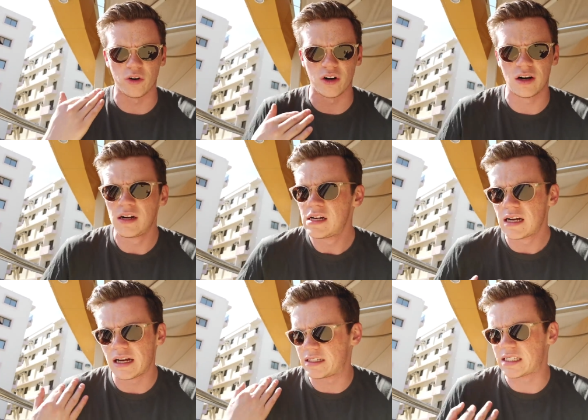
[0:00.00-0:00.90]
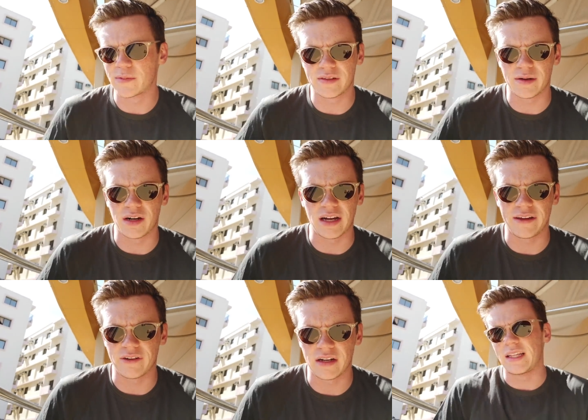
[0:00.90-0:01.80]
or uh, some of them not
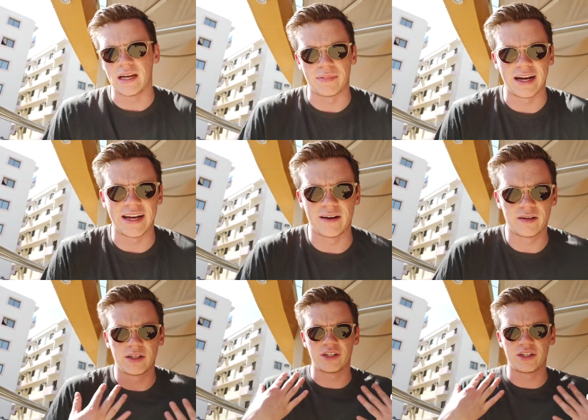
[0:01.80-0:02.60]
even the abaya,